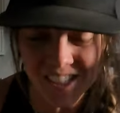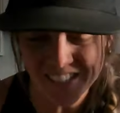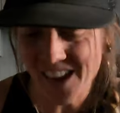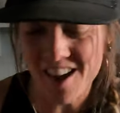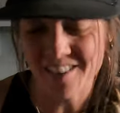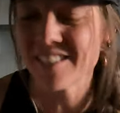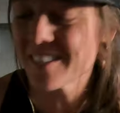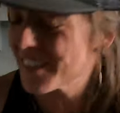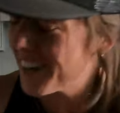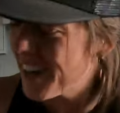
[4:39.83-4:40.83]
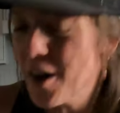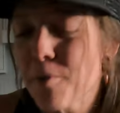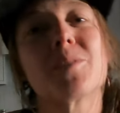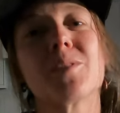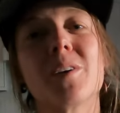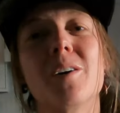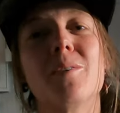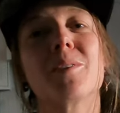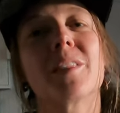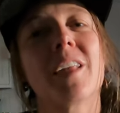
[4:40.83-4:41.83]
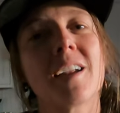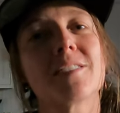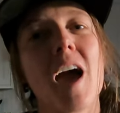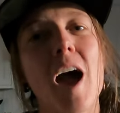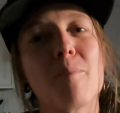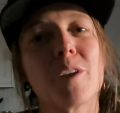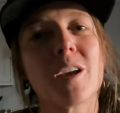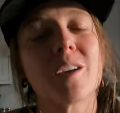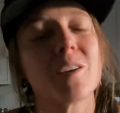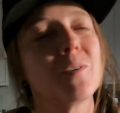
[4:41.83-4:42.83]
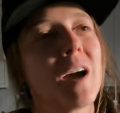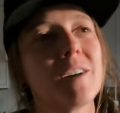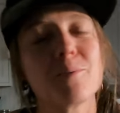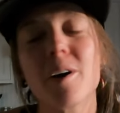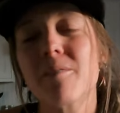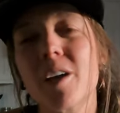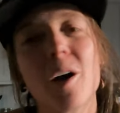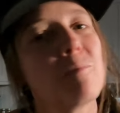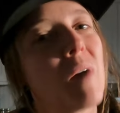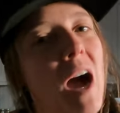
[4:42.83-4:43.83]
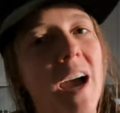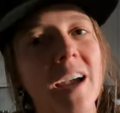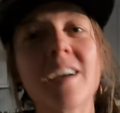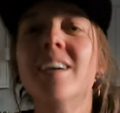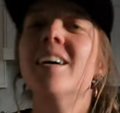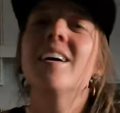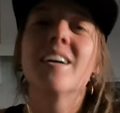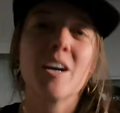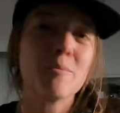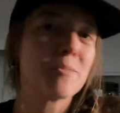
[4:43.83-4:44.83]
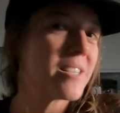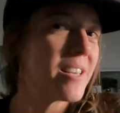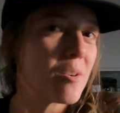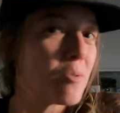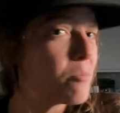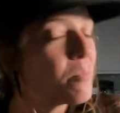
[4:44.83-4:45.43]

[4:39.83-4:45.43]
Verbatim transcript: stunned. So that is happening. You guys will have to come by. Come see the